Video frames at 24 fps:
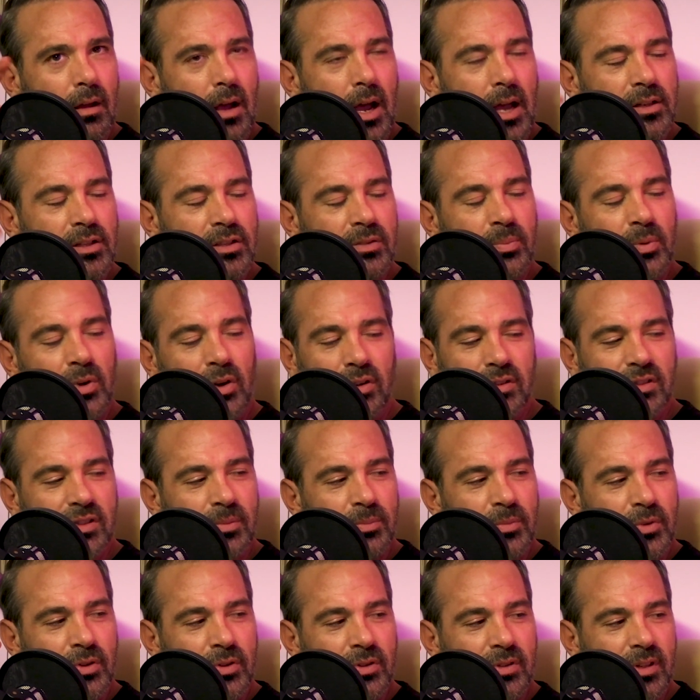I just put on
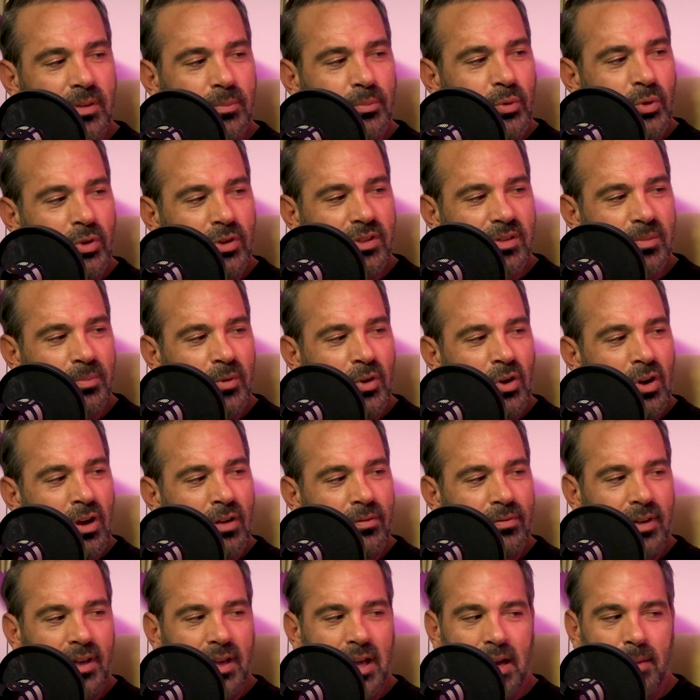some music, poured some
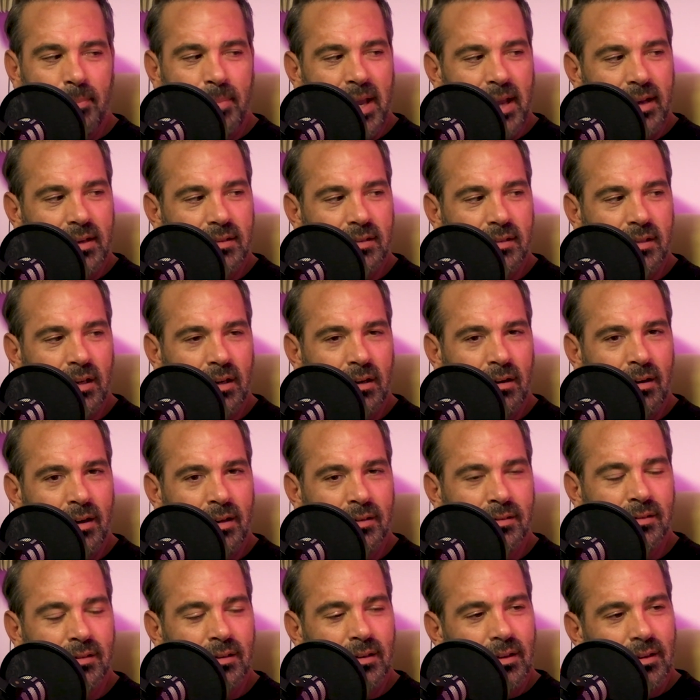coffee, got a pack of
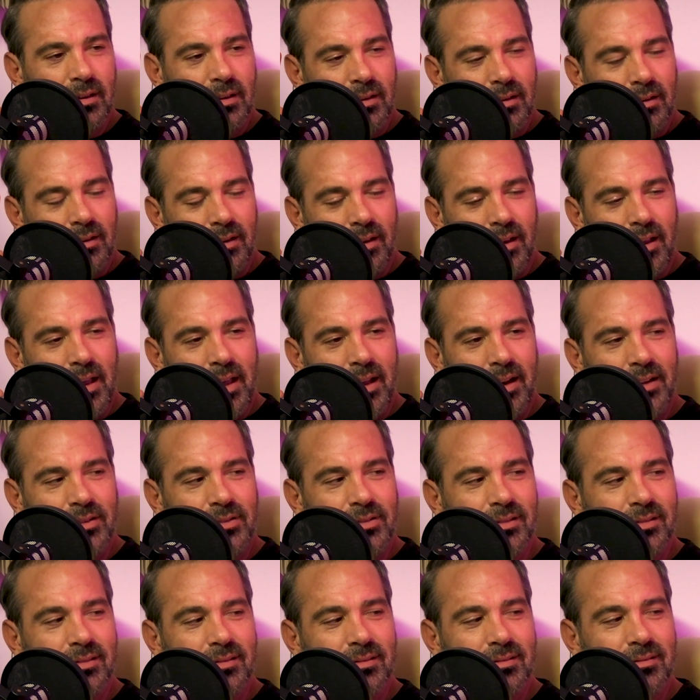cigarettes, and I
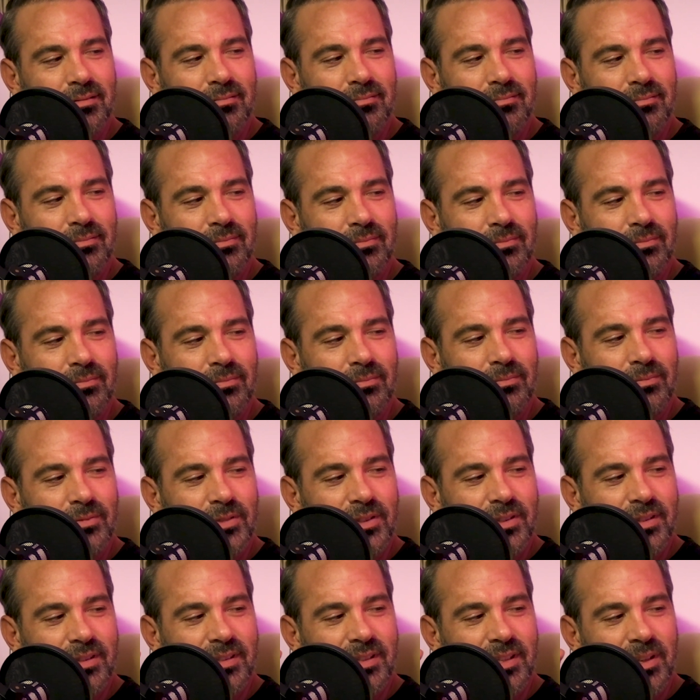just was
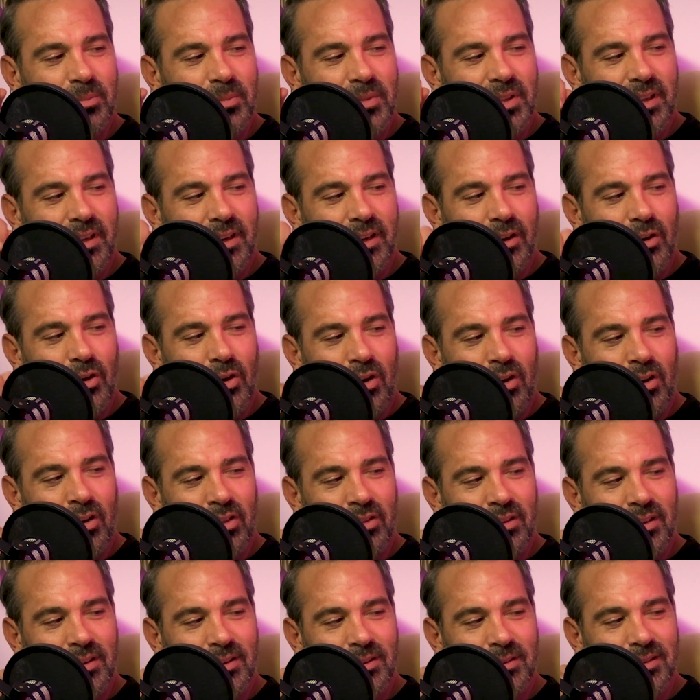just steam cleaning all
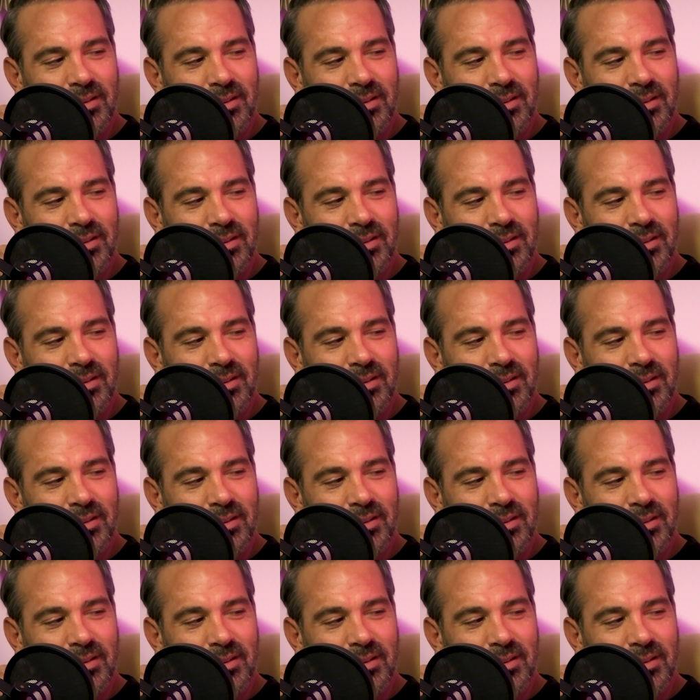the little